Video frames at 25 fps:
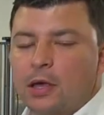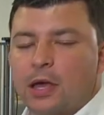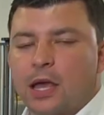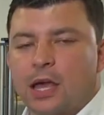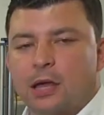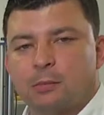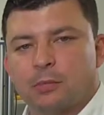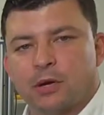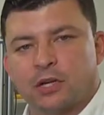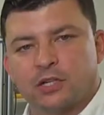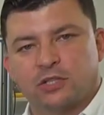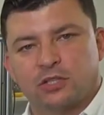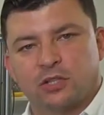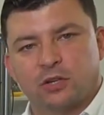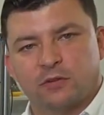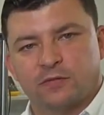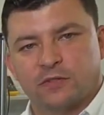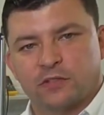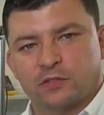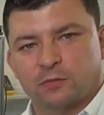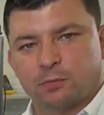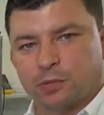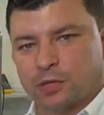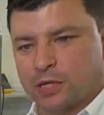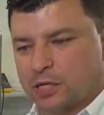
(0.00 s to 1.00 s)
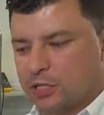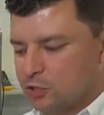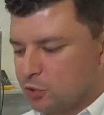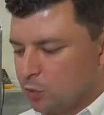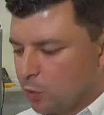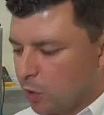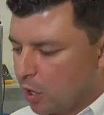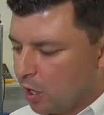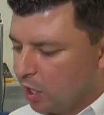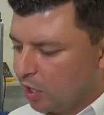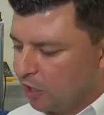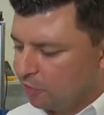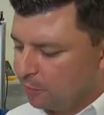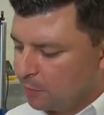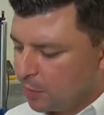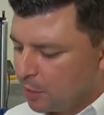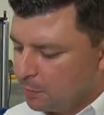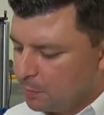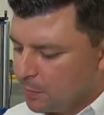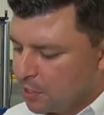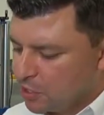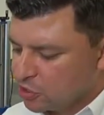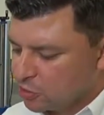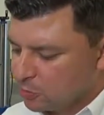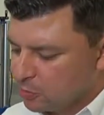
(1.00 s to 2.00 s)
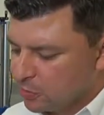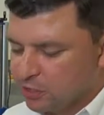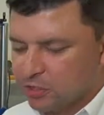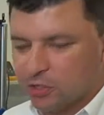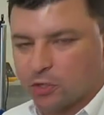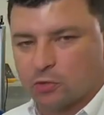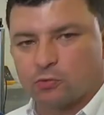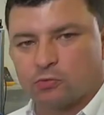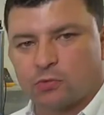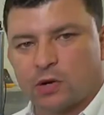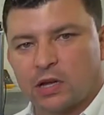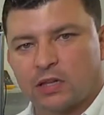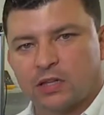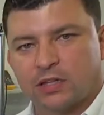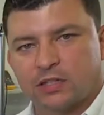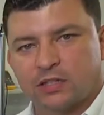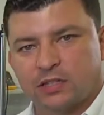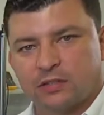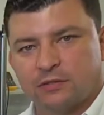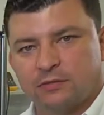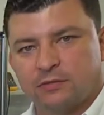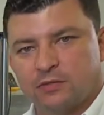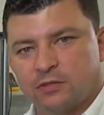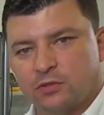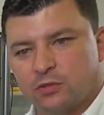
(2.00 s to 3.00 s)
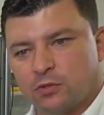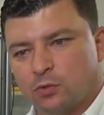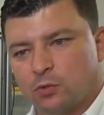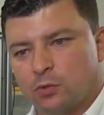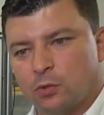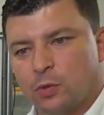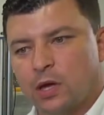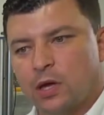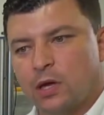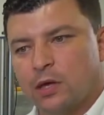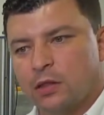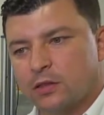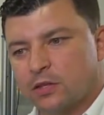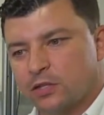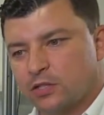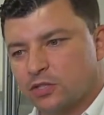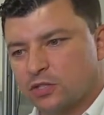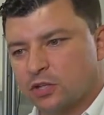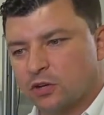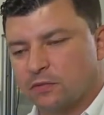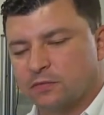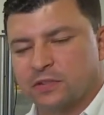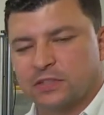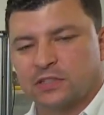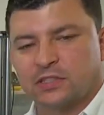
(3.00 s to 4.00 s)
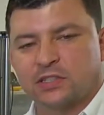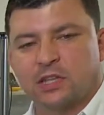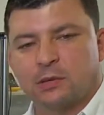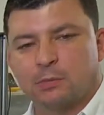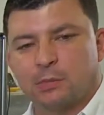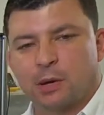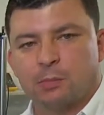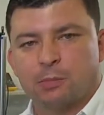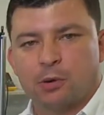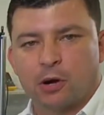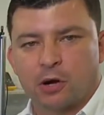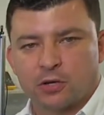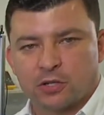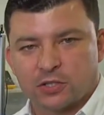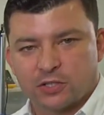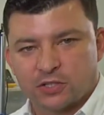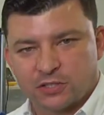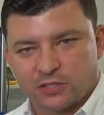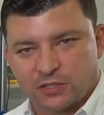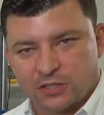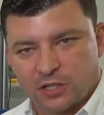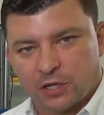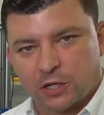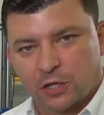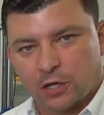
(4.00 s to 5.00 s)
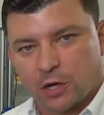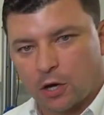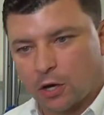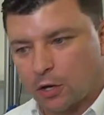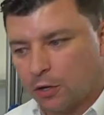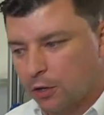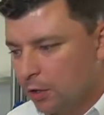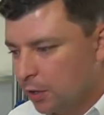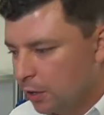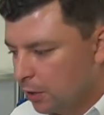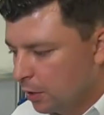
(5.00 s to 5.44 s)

in my surface plate, so all of my measurements are relative to the surface that my part is sitting on.